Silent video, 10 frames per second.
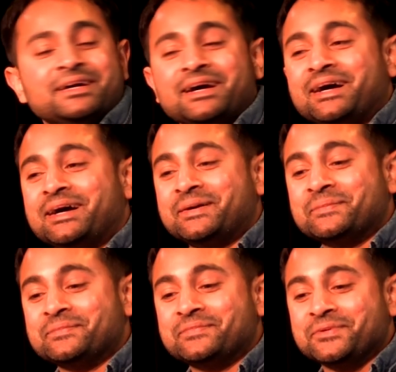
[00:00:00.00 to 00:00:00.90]

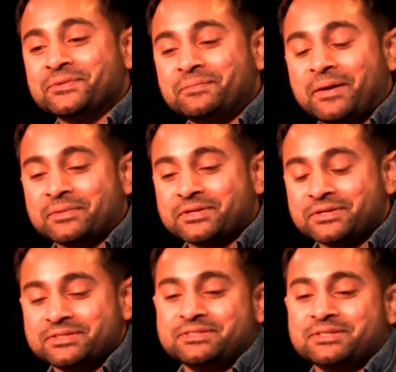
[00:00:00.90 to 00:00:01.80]
public
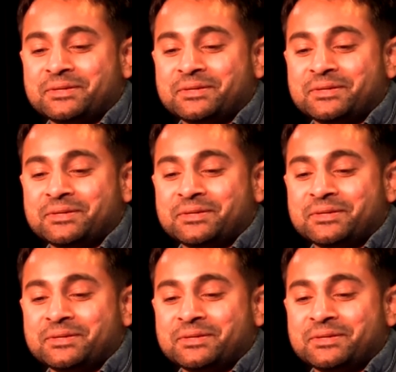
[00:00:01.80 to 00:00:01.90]
goods.